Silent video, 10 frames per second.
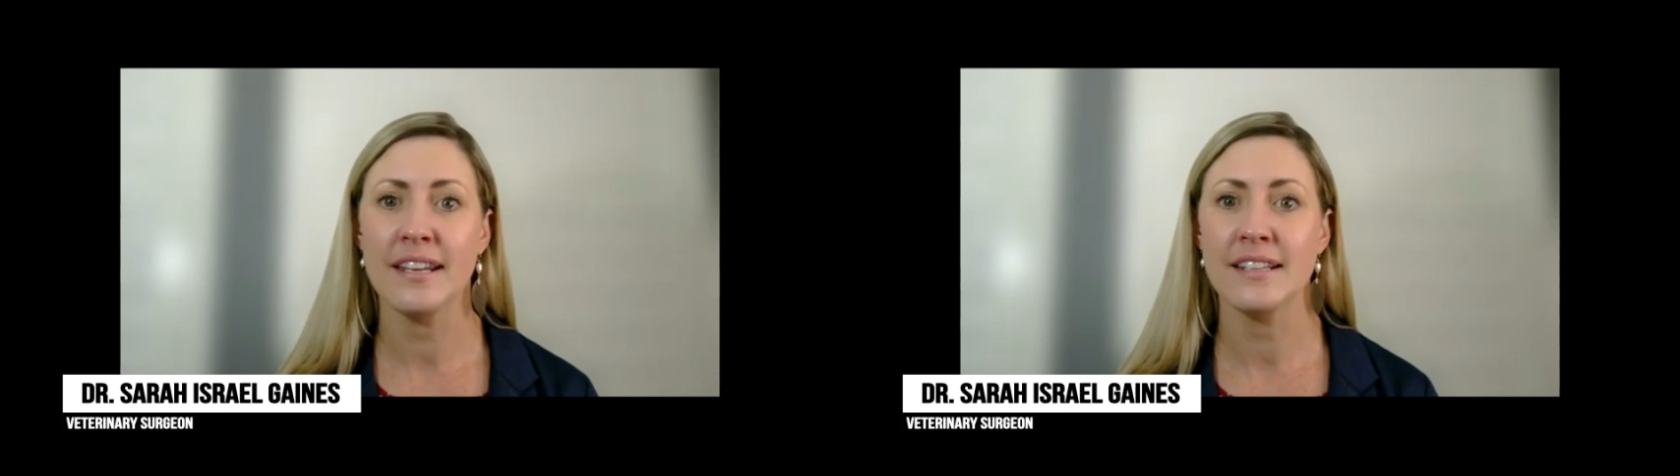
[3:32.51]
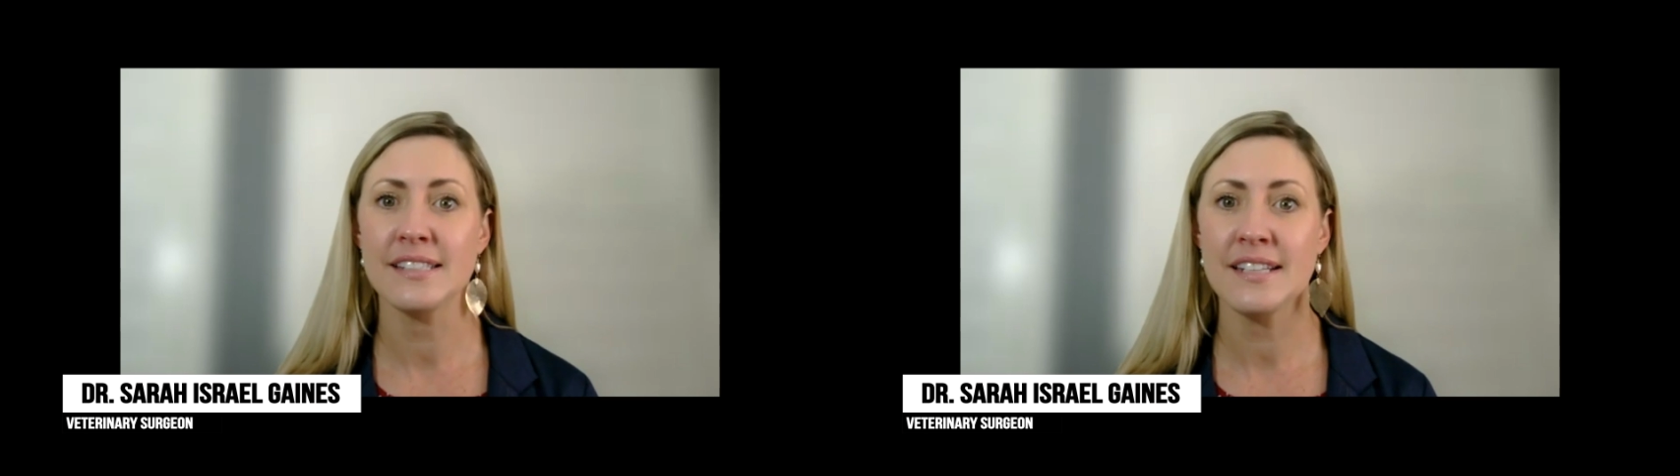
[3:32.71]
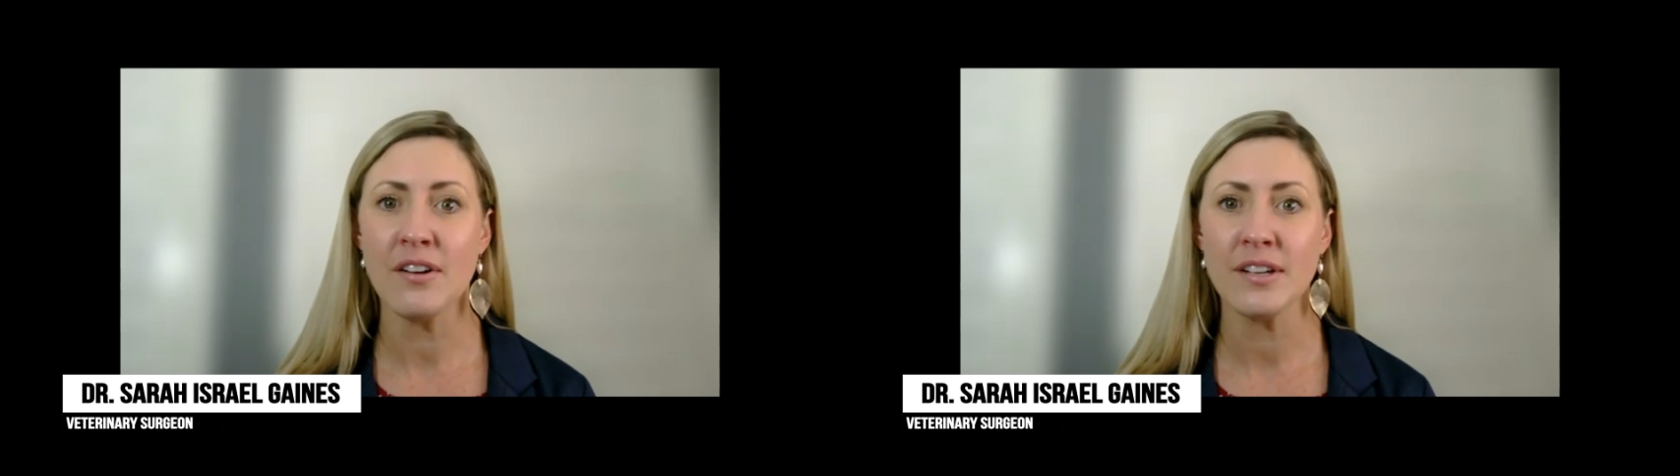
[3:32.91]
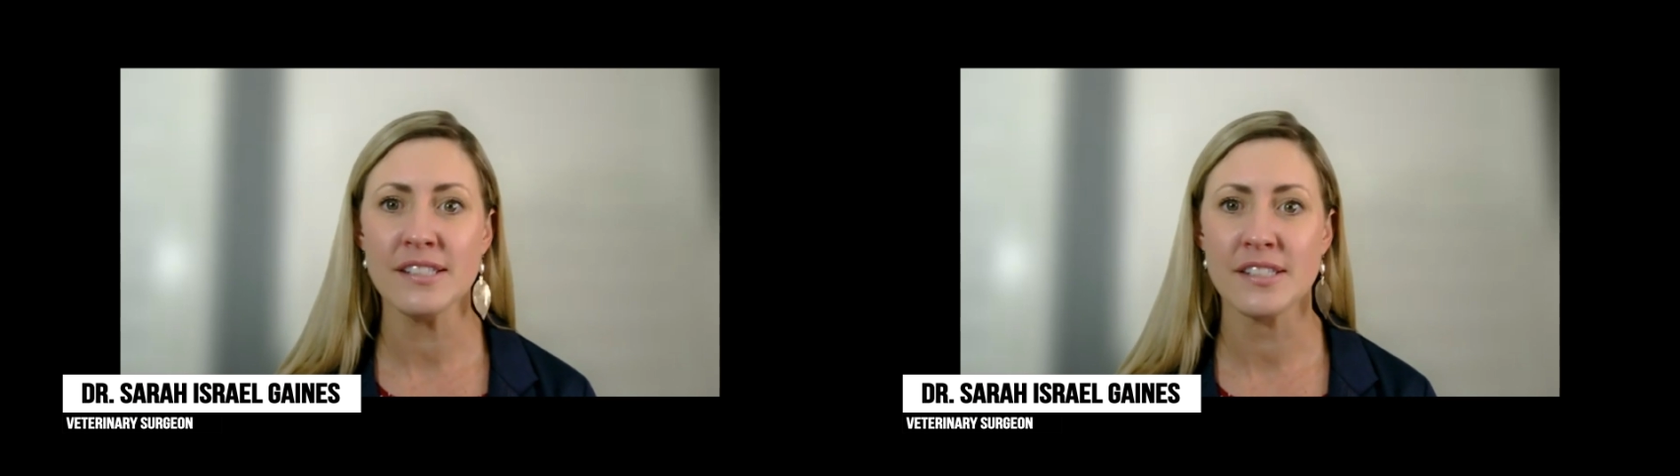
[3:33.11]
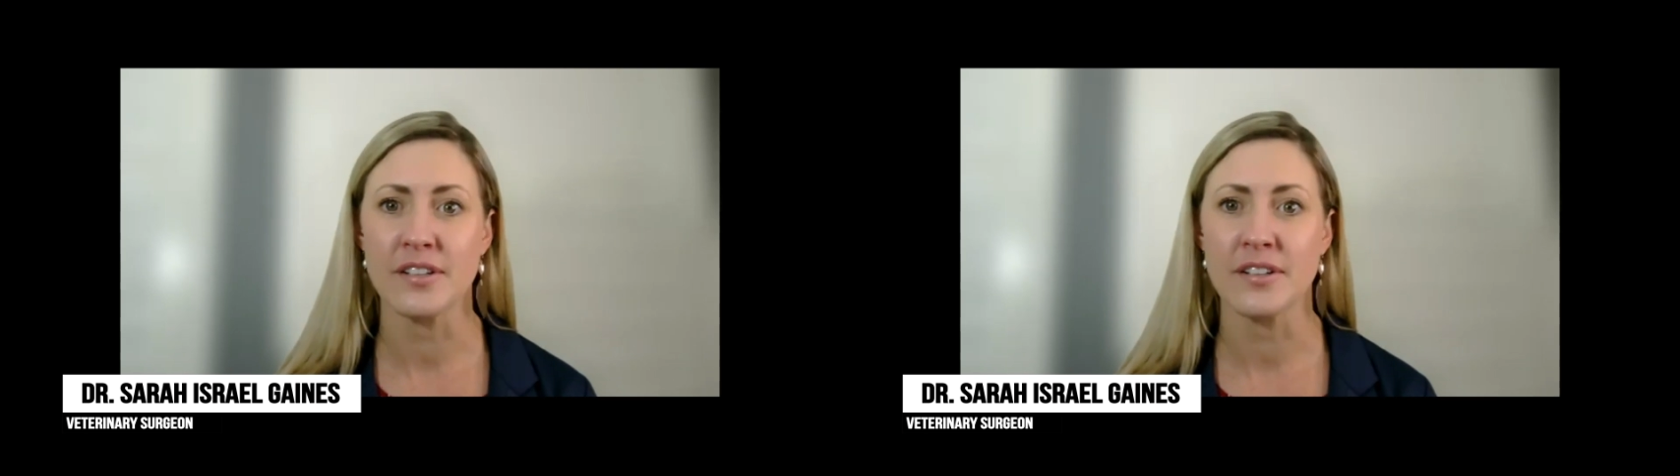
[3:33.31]
and is now
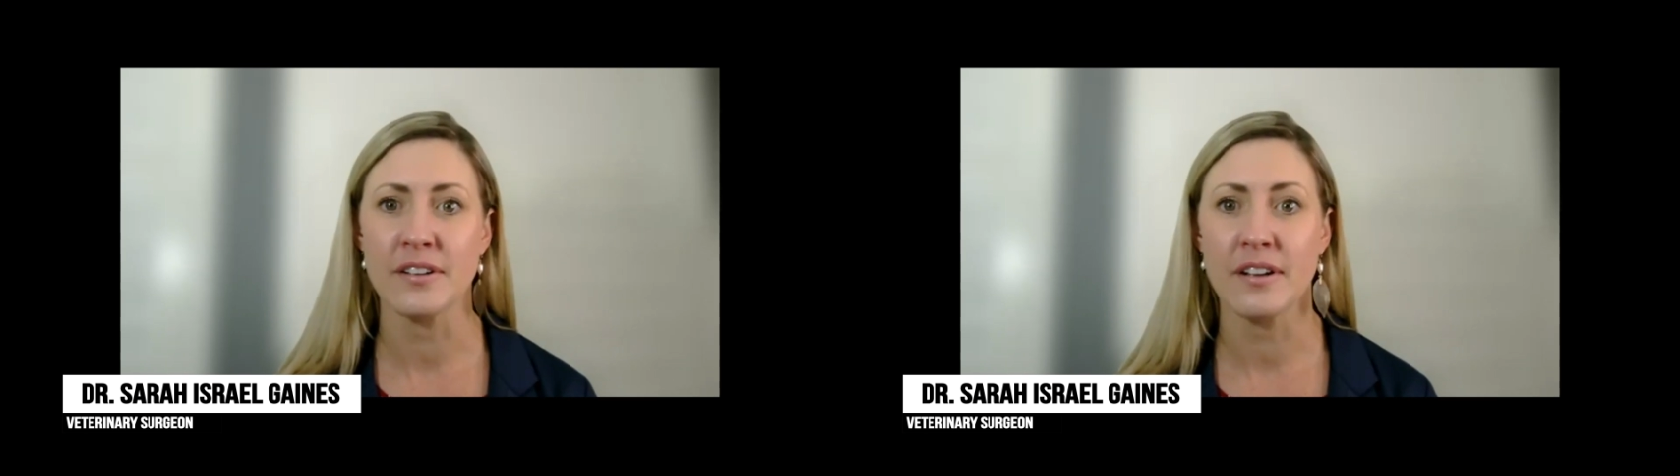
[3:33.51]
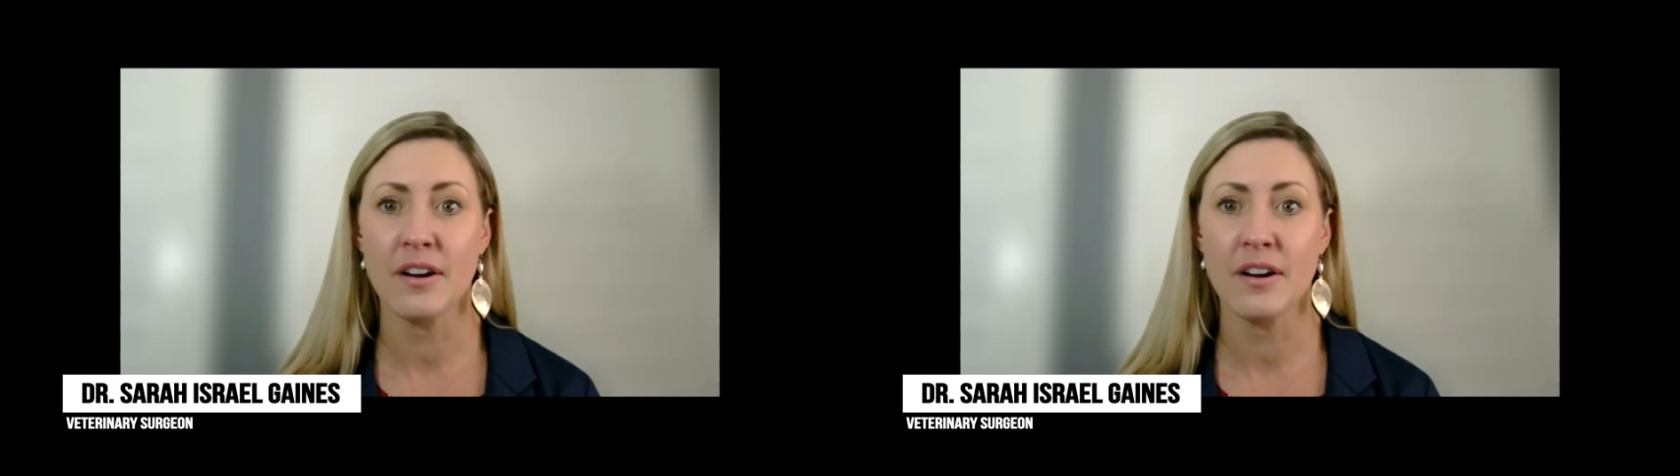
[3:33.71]
considered